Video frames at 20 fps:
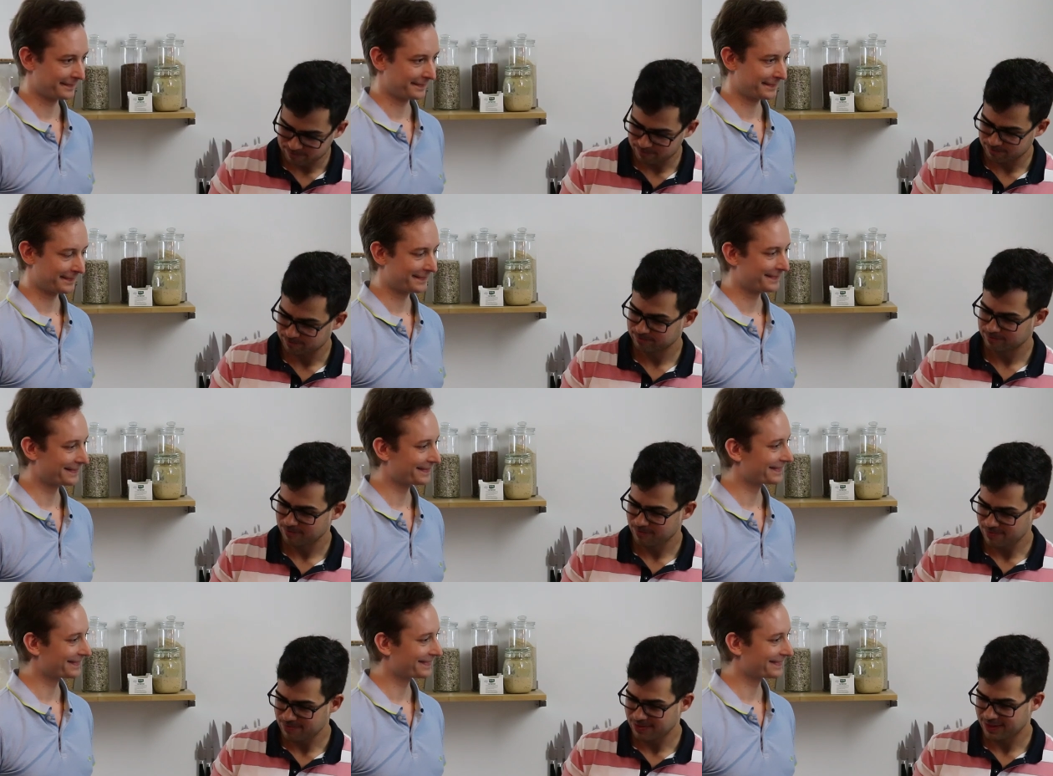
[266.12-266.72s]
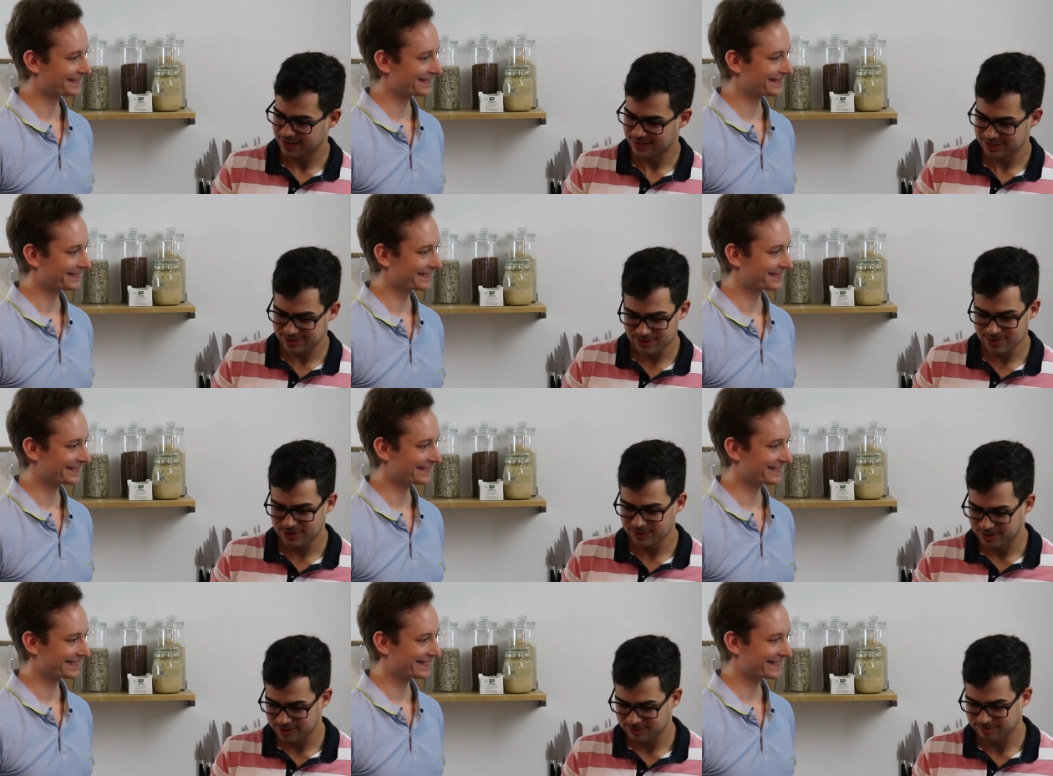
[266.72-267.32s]
Speaker 1: Mm. It's
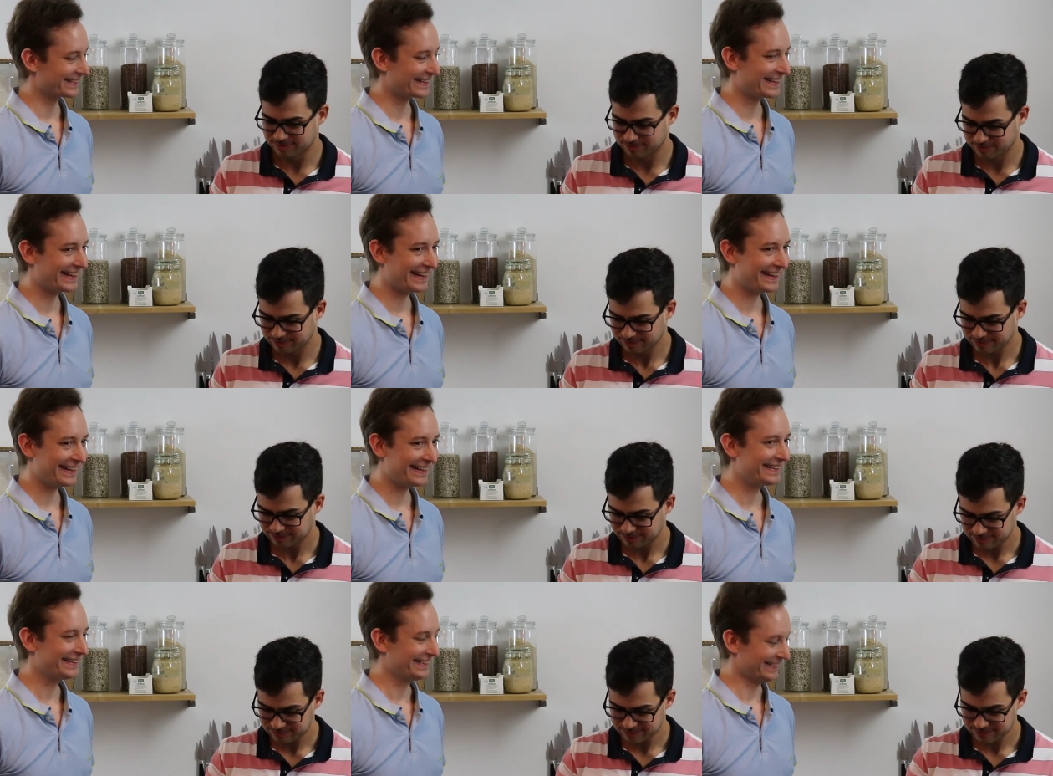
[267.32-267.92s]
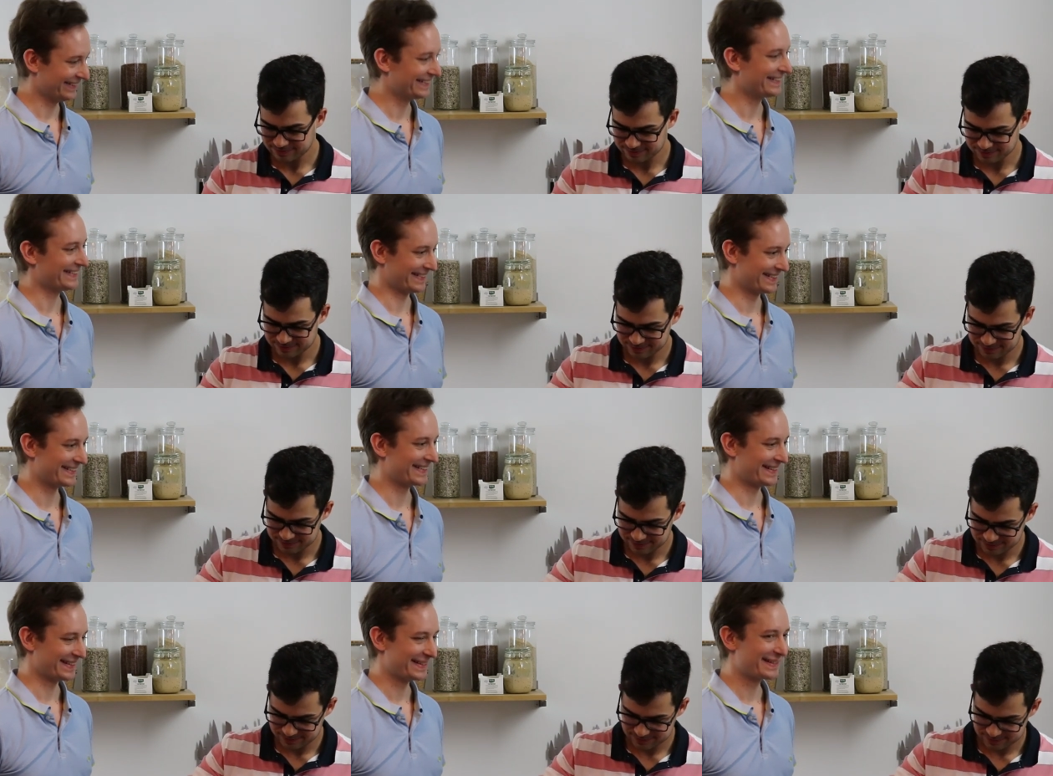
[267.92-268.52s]
good. Yeah,
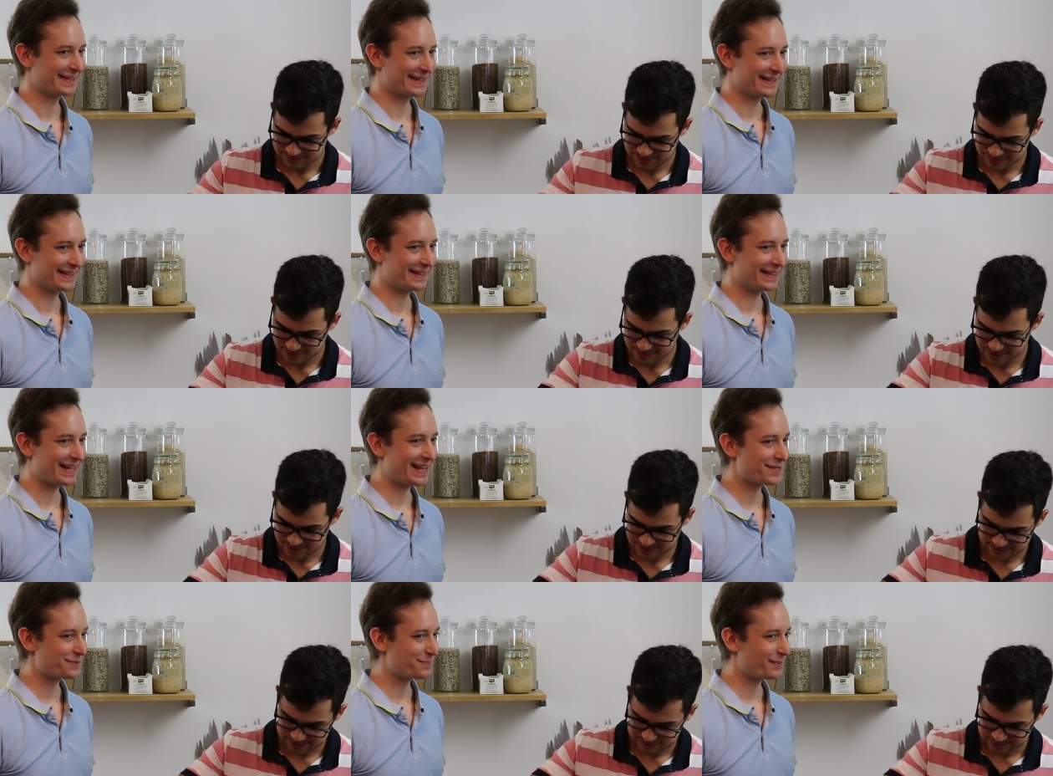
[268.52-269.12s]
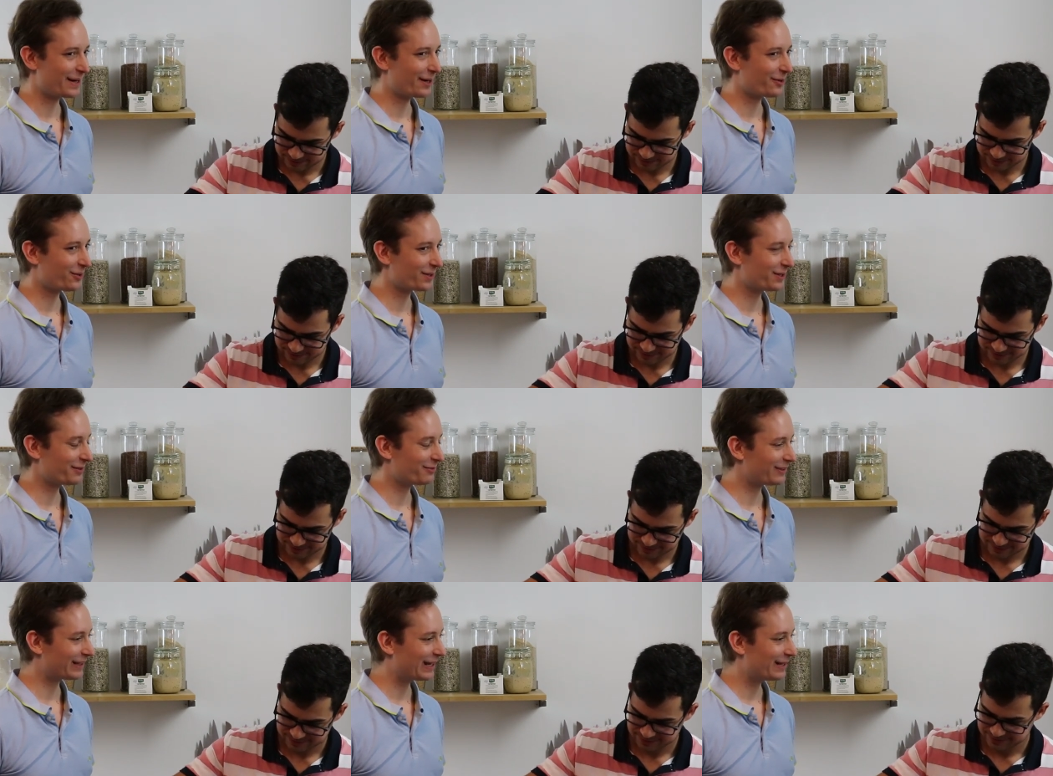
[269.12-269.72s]
that's where all
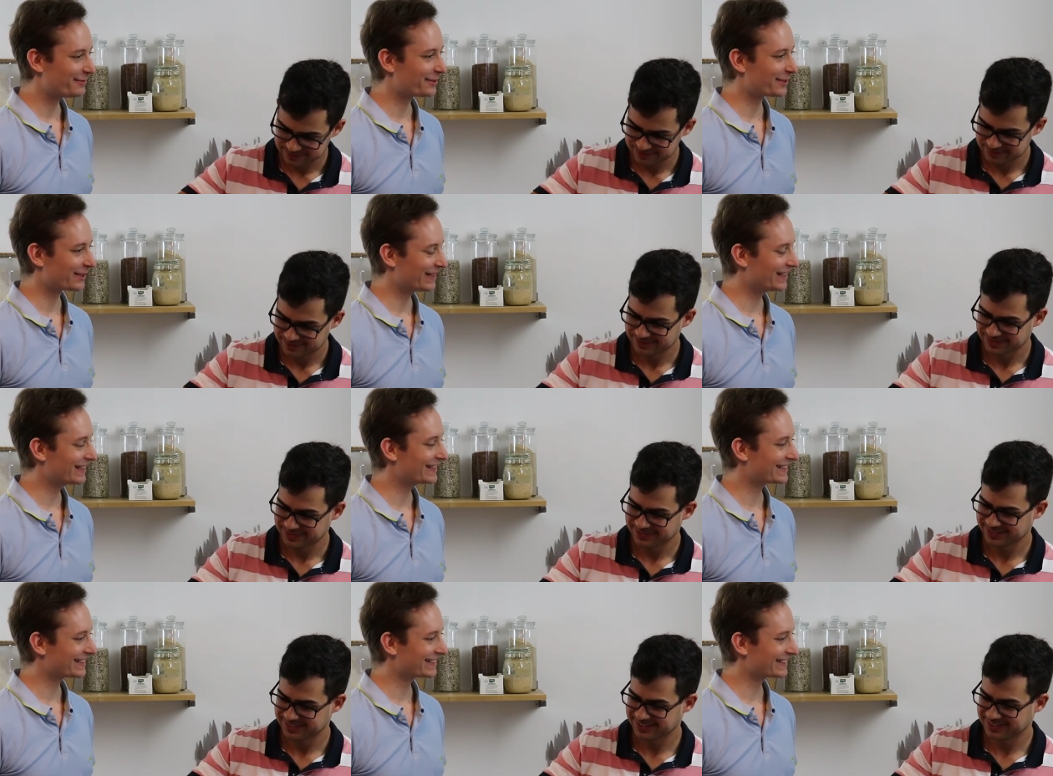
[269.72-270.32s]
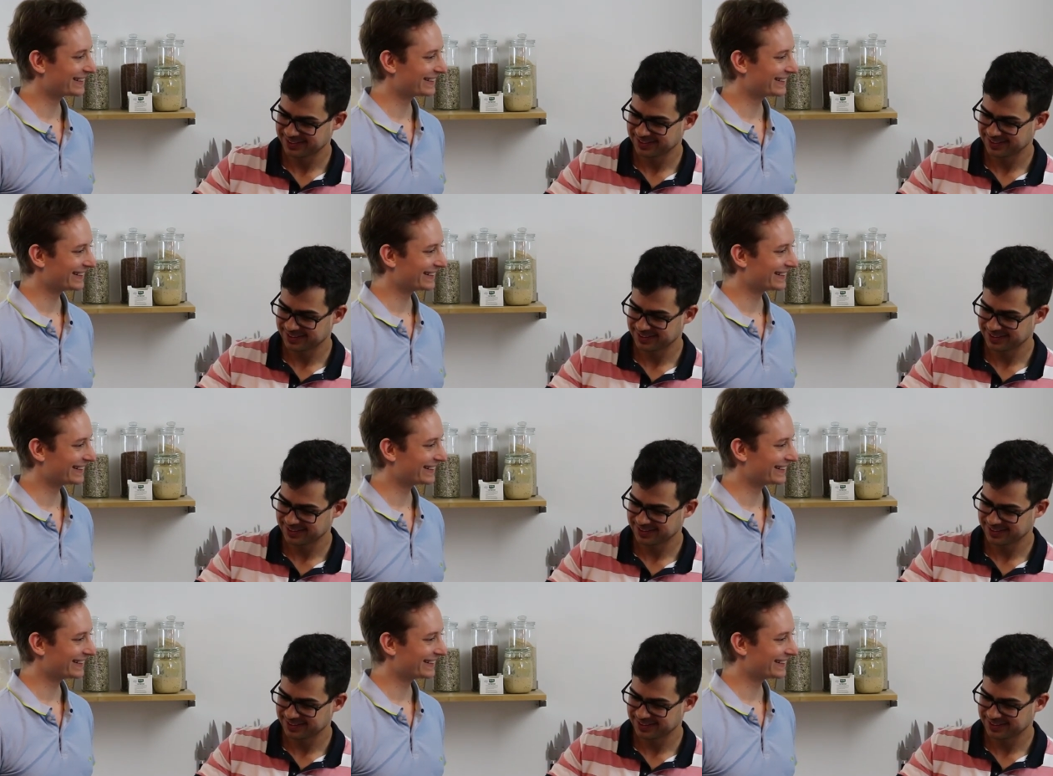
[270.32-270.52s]
the flavor is.